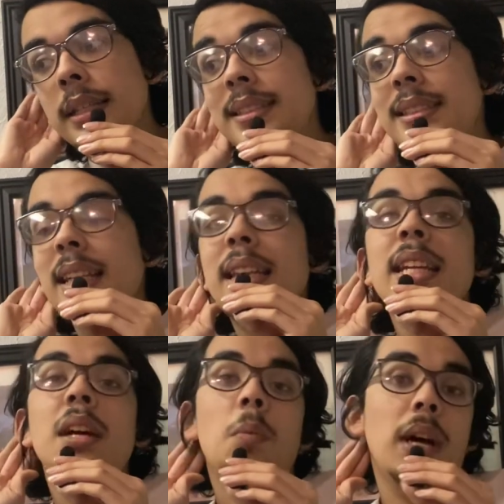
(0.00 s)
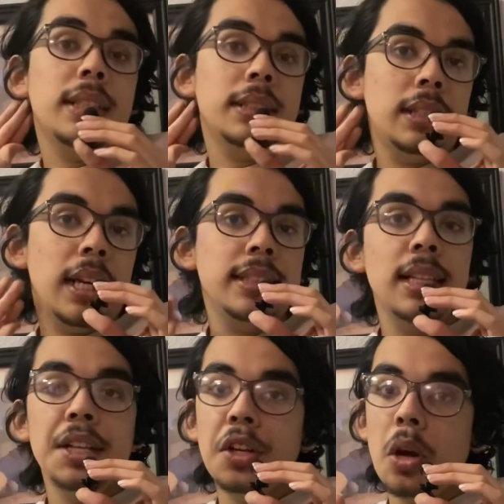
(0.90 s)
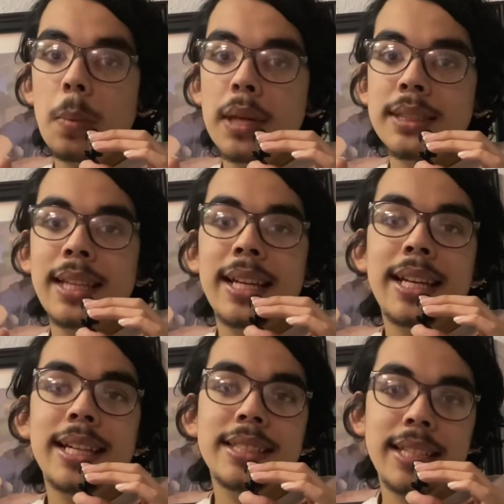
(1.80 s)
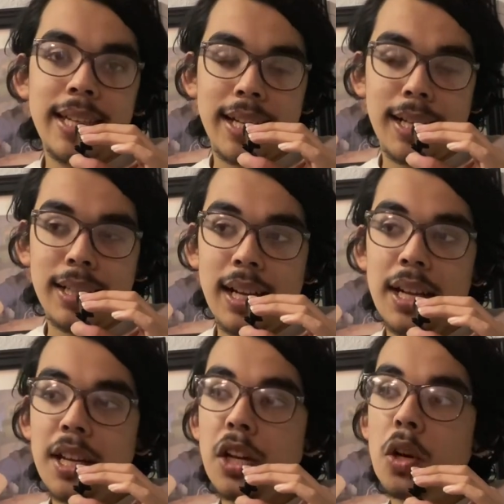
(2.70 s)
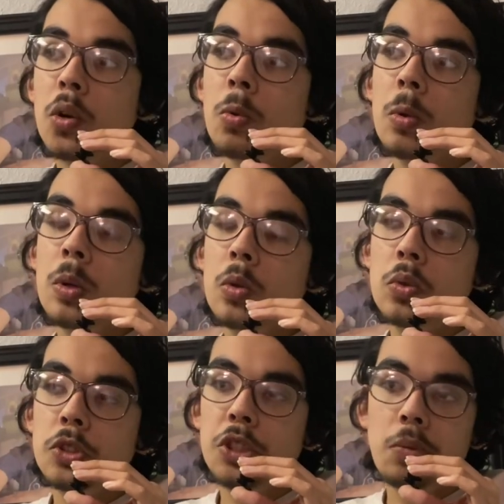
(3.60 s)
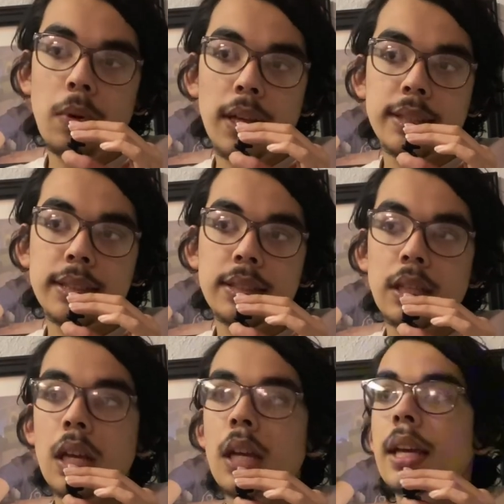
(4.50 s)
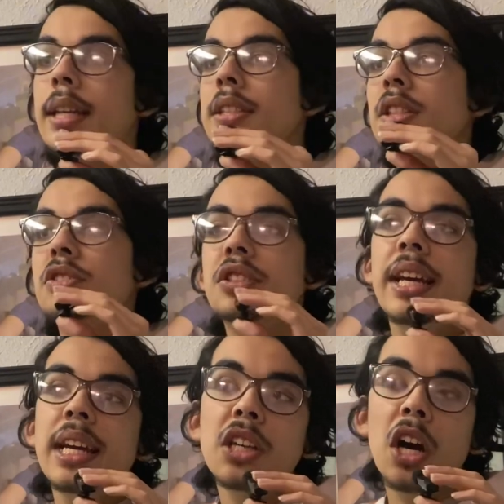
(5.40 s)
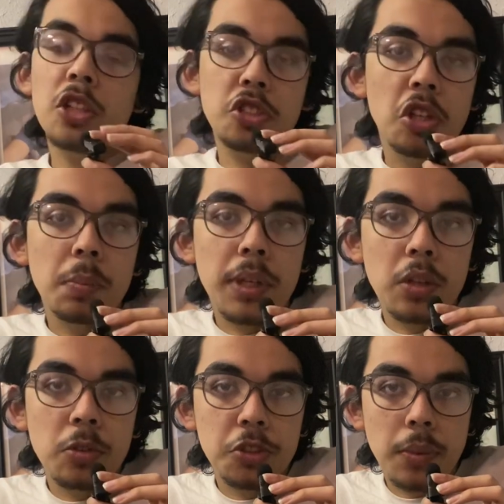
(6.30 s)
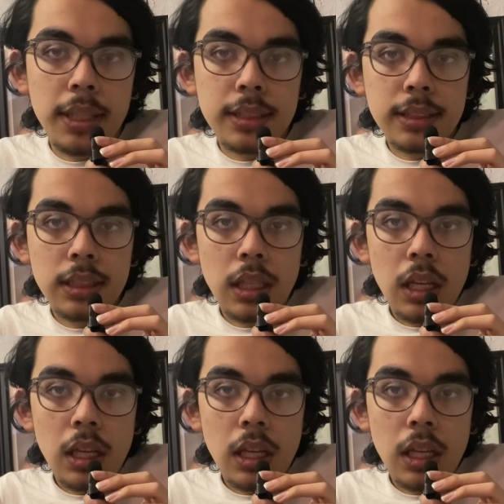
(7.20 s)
Selena was. Not Selena Gomez, Selena Quintanilla. I didn't know who she was until TikTok told me who she was.